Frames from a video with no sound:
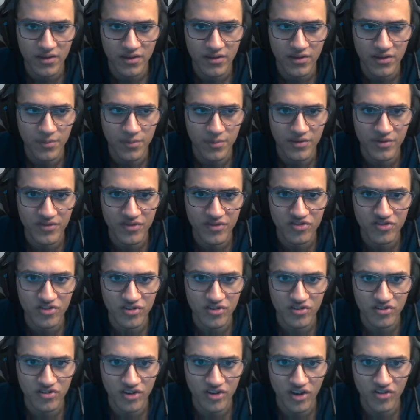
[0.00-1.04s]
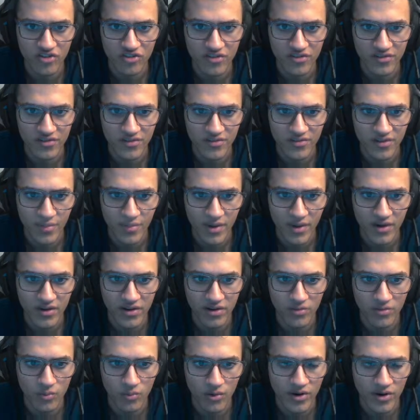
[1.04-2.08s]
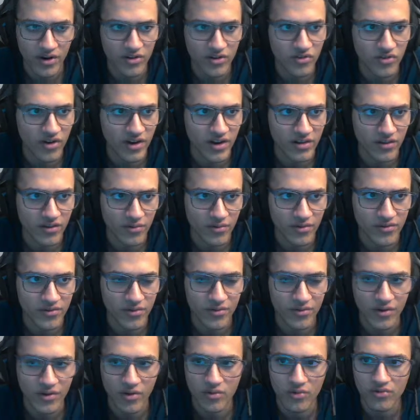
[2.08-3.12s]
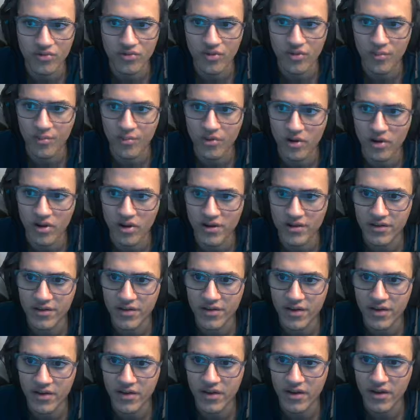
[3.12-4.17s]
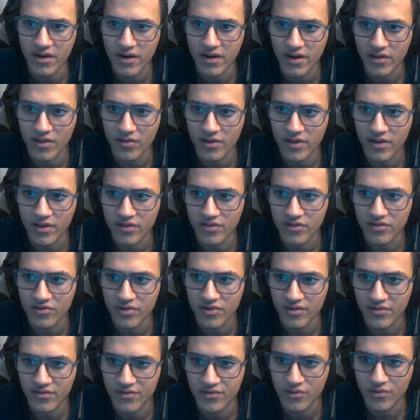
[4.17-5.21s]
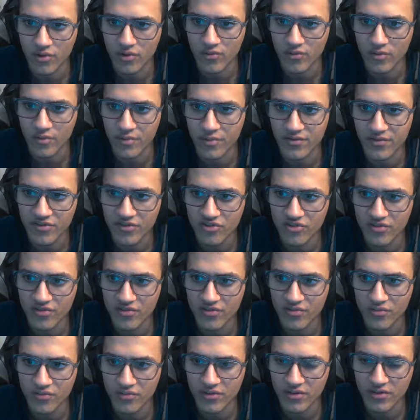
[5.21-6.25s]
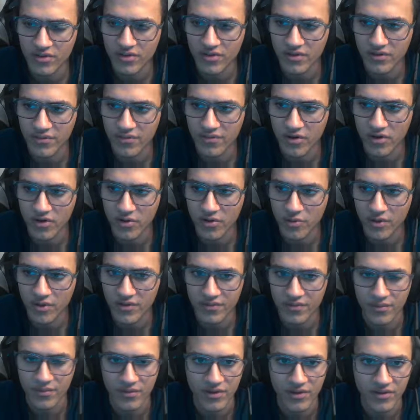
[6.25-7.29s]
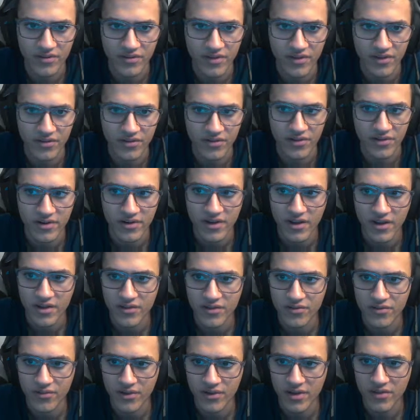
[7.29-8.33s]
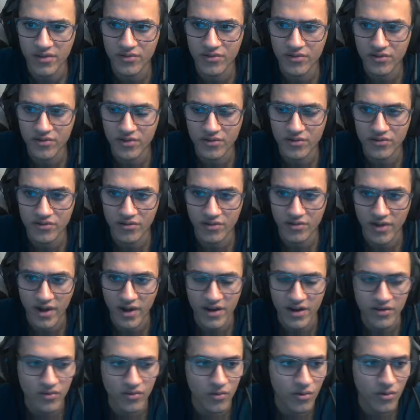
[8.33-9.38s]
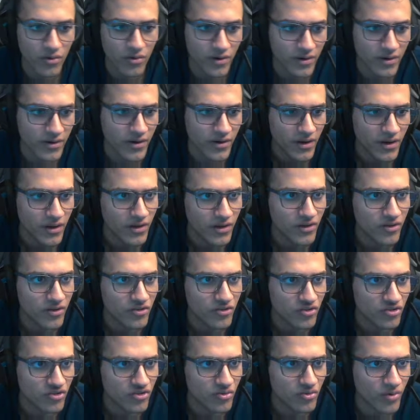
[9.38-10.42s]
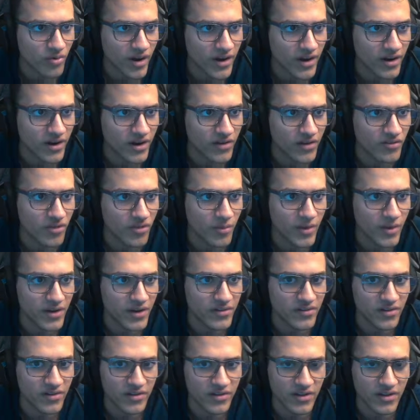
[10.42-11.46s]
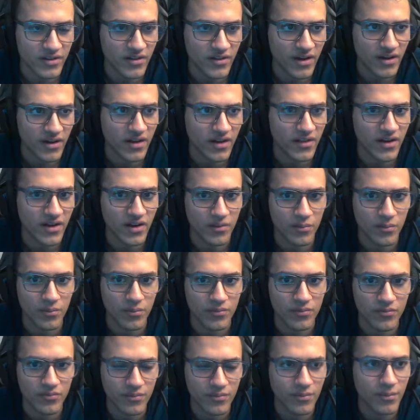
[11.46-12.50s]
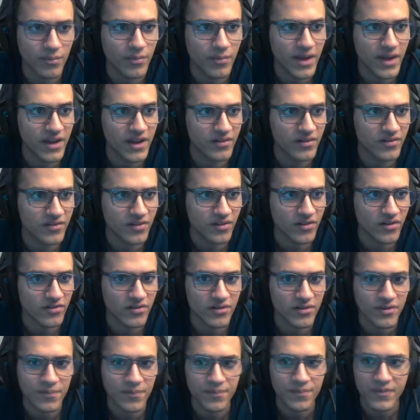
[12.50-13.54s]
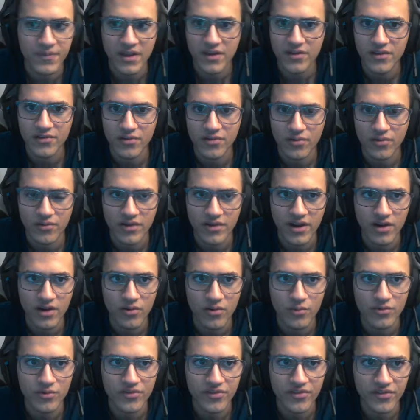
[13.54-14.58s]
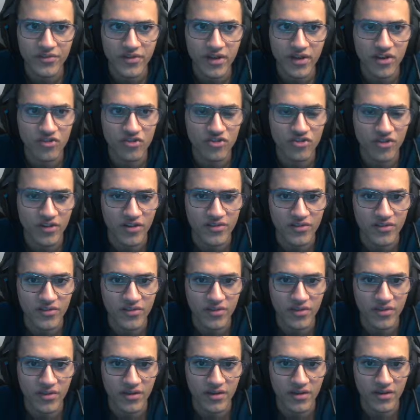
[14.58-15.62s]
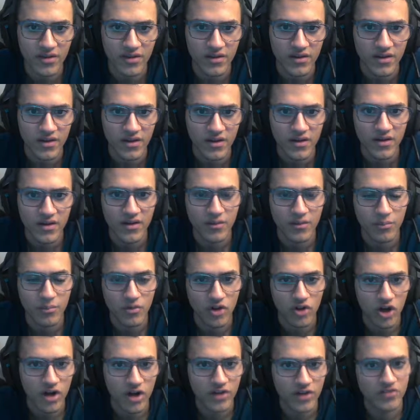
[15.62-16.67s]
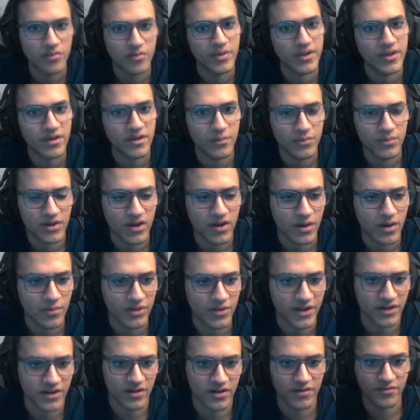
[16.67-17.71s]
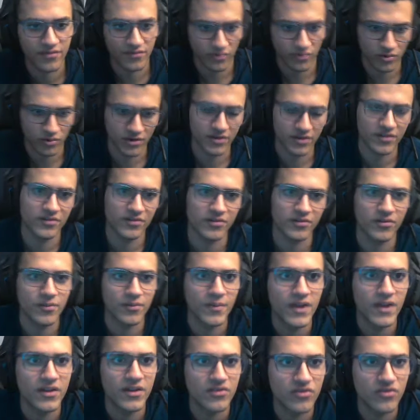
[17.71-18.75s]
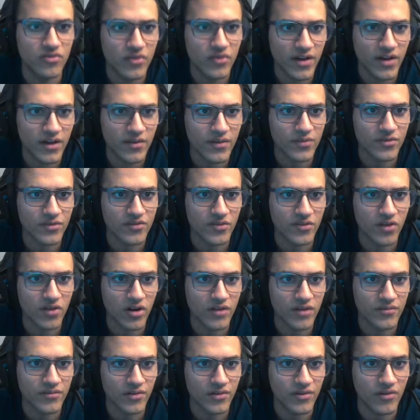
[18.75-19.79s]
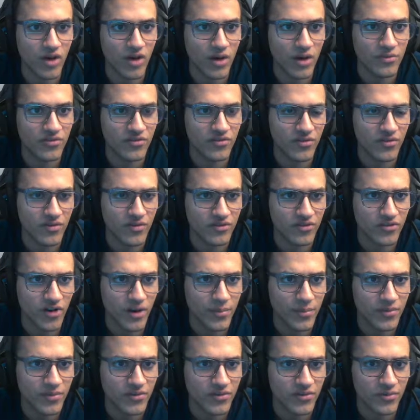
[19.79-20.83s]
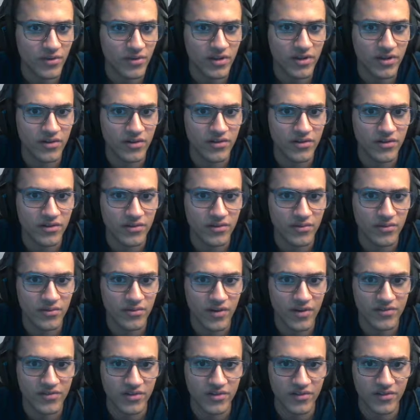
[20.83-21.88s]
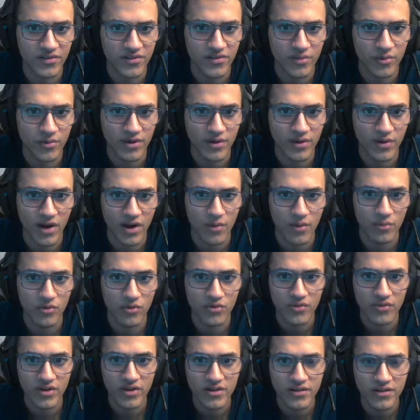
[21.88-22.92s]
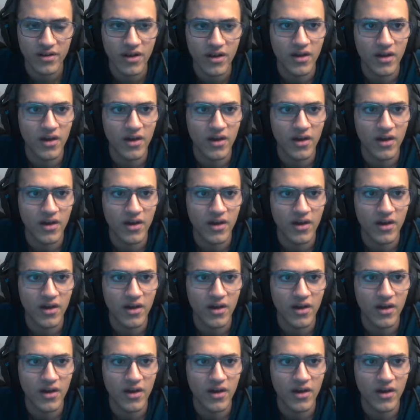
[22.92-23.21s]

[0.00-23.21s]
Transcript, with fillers: the position changes depending on where I dragged it, right? So if I go into the block and I look at the transform, the position is really far away from the center. So either you can do that, or you can just drag it into the main scene like that, and that'll make it centered. So now we're just gonna adjust the block to become like our floor. So to do that, there's a lot of different options on the top. So here, as you can see, we can now move it.